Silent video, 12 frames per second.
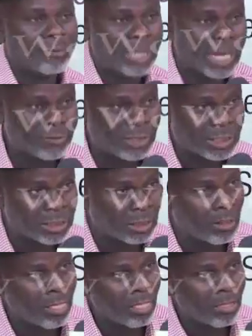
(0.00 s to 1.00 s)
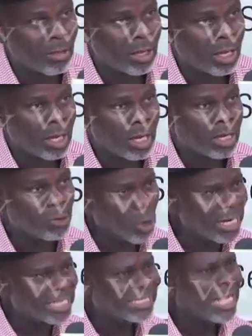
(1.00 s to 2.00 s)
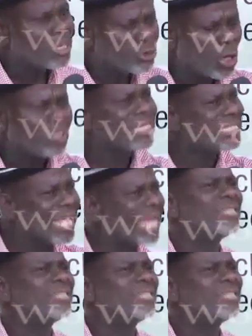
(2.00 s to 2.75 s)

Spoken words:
the FCT. You understand? So these are